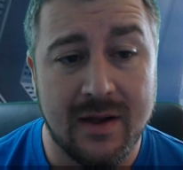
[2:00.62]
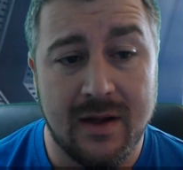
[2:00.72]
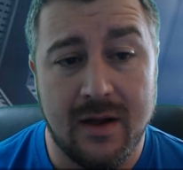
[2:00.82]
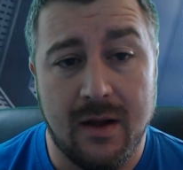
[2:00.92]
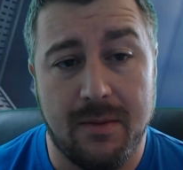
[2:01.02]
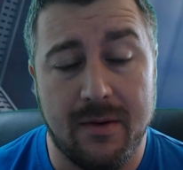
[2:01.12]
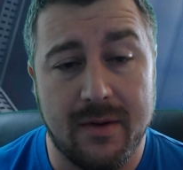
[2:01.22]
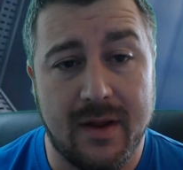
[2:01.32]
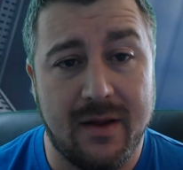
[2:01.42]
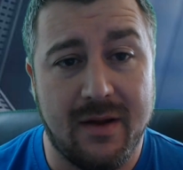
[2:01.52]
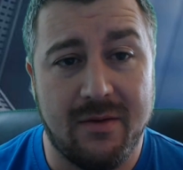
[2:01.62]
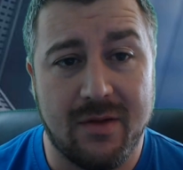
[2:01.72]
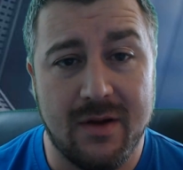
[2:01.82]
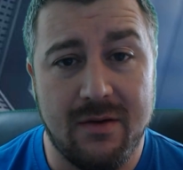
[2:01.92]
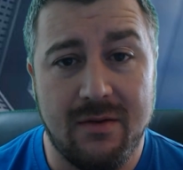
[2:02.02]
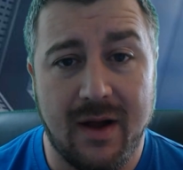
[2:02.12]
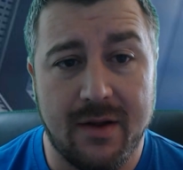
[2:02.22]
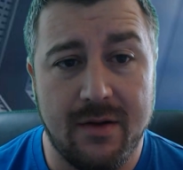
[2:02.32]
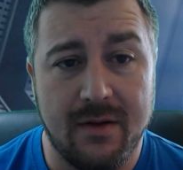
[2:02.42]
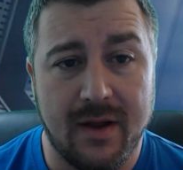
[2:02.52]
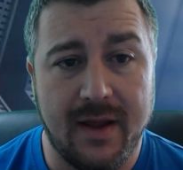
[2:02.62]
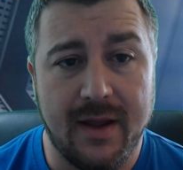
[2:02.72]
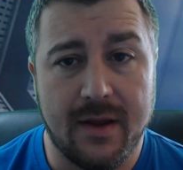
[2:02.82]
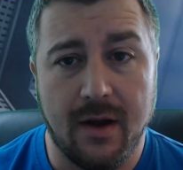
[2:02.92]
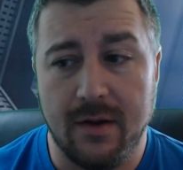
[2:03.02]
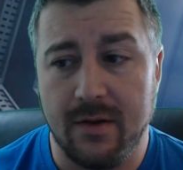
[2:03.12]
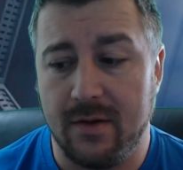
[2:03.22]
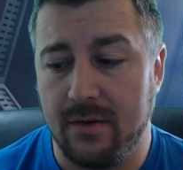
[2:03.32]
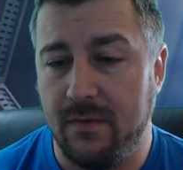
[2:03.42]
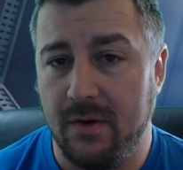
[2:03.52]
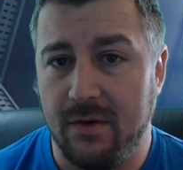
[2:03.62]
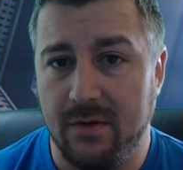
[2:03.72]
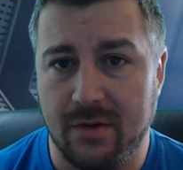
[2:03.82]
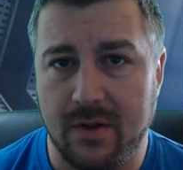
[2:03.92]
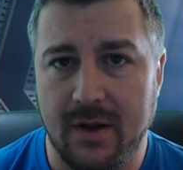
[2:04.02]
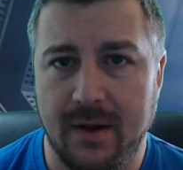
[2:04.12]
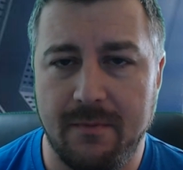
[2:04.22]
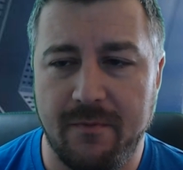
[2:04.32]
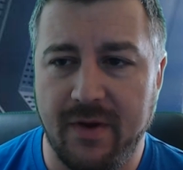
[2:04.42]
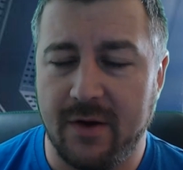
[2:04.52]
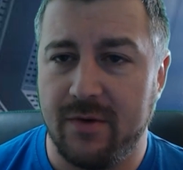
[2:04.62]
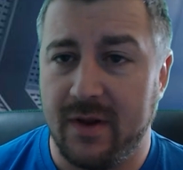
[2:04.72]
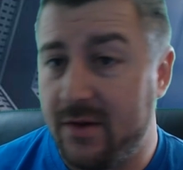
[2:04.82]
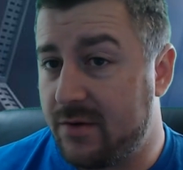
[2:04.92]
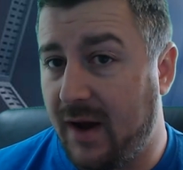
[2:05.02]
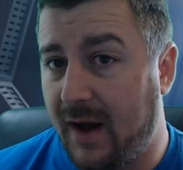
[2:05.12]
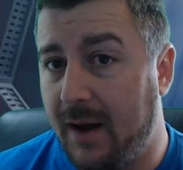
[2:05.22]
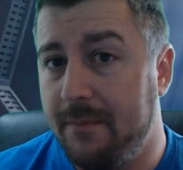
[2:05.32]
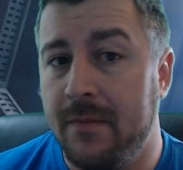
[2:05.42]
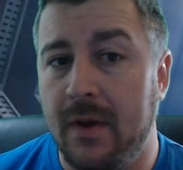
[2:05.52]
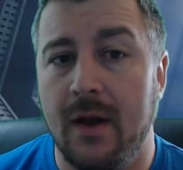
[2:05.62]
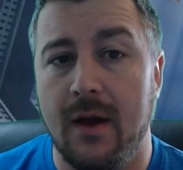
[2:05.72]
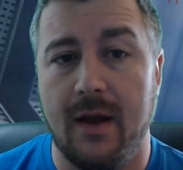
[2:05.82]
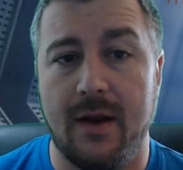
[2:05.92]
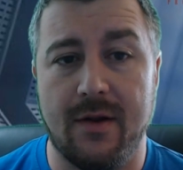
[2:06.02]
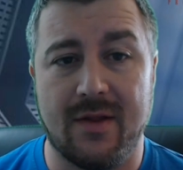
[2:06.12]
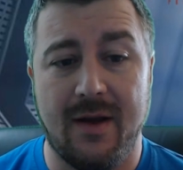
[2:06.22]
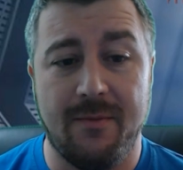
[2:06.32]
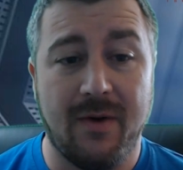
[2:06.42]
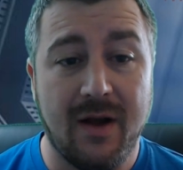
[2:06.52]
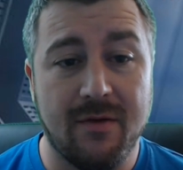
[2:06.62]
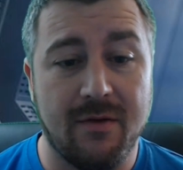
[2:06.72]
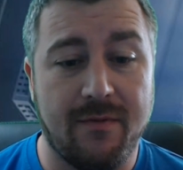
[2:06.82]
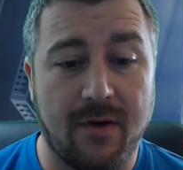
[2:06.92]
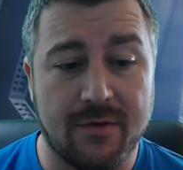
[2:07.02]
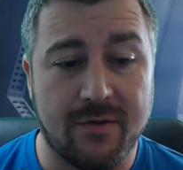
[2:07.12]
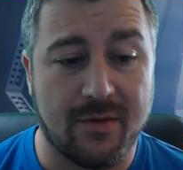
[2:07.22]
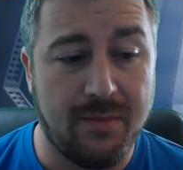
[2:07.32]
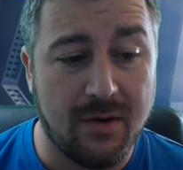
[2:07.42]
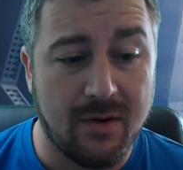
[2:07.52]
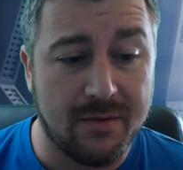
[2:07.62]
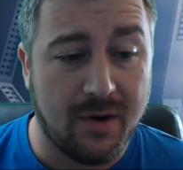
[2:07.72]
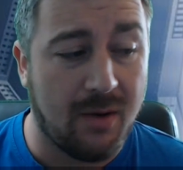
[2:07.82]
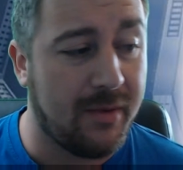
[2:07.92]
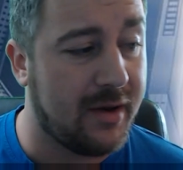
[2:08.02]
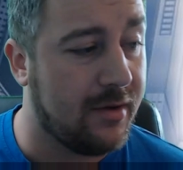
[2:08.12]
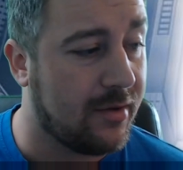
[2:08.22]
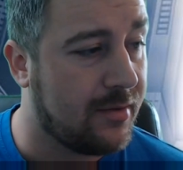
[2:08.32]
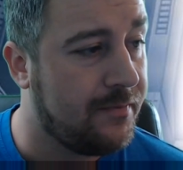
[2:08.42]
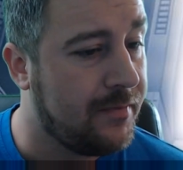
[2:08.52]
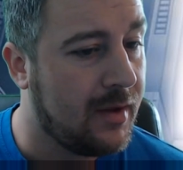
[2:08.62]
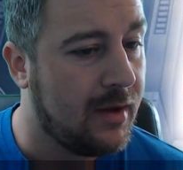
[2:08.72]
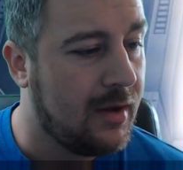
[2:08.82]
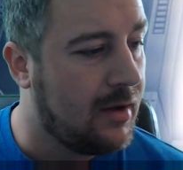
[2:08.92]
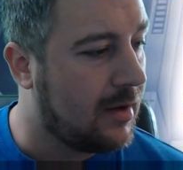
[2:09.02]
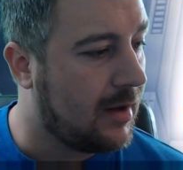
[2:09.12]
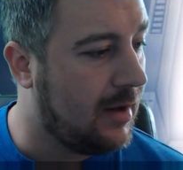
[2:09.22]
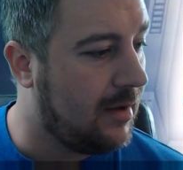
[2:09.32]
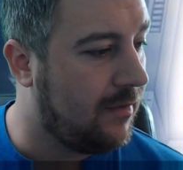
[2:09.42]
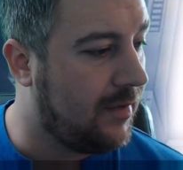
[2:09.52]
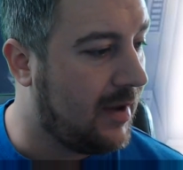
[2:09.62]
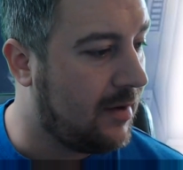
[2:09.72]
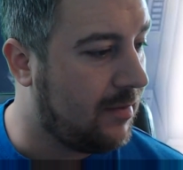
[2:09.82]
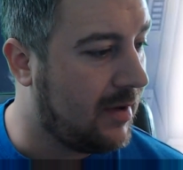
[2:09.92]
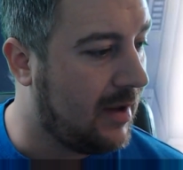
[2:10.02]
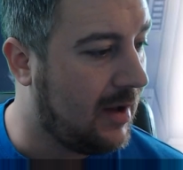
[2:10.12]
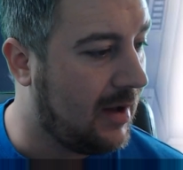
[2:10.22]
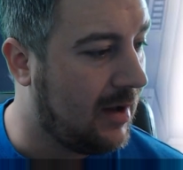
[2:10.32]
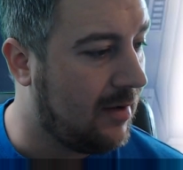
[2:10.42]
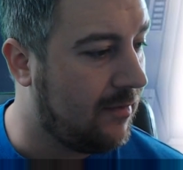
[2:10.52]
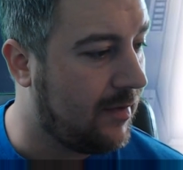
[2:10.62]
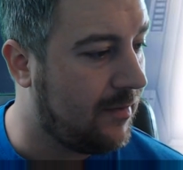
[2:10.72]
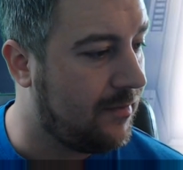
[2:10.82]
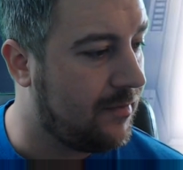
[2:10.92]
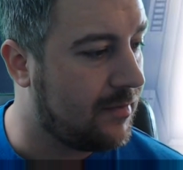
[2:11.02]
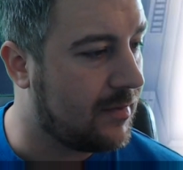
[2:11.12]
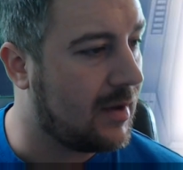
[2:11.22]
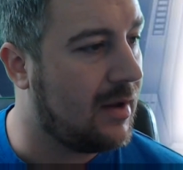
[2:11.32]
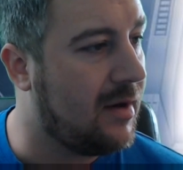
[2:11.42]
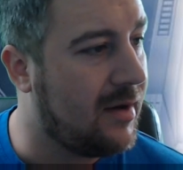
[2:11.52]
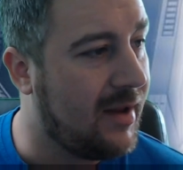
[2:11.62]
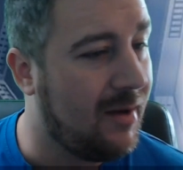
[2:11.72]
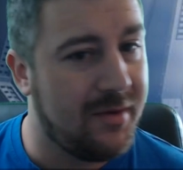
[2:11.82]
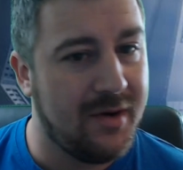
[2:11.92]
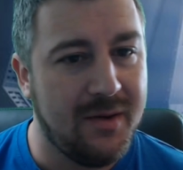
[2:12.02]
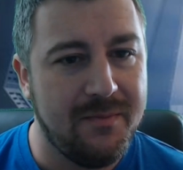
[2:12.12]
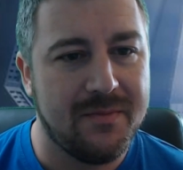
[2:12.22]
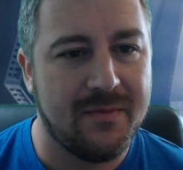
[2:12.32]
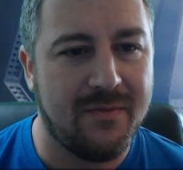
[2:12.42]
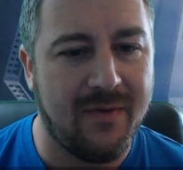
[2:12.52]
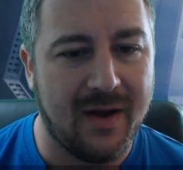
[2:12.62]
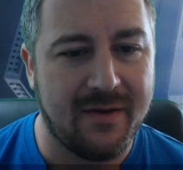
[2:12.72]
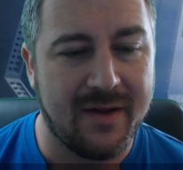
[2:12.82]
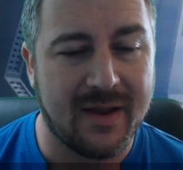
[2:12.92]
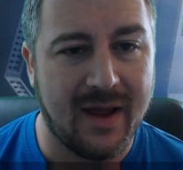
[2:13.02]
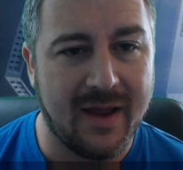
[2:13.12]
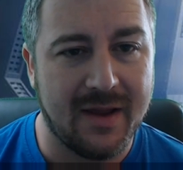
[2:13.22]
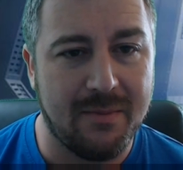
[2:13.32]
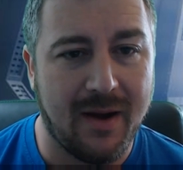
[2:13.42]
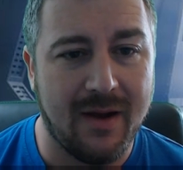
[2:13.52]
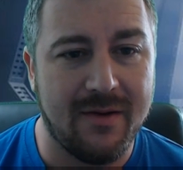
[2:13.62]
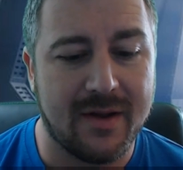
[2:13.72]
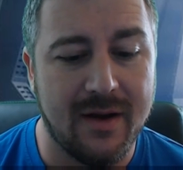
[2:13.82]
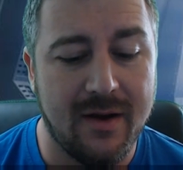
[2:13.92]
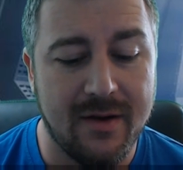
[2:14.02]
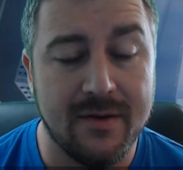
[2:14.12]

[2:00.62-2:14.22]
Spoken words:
but it'll still let you eke out those victories at time in the same way that a Fortress Poe normally does. Yeah, then we have Nien Nunb finally getting a pilot card.